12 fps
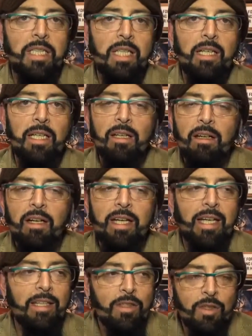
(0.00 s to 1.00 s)

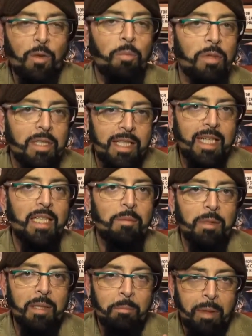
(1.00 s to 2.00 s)
Declawing is so
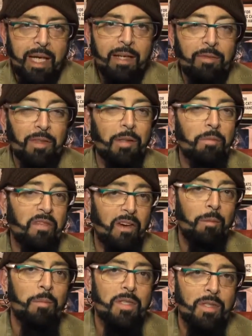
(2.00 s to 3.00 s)
predictably painful that
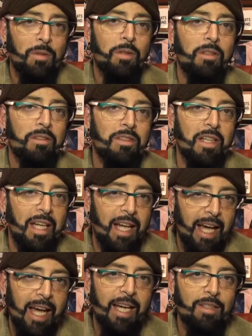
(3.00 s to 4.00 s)
pharmaceuticals
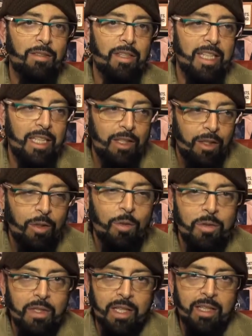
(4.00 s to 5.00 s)
actually
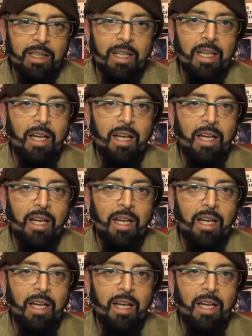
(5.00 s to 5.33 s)
use it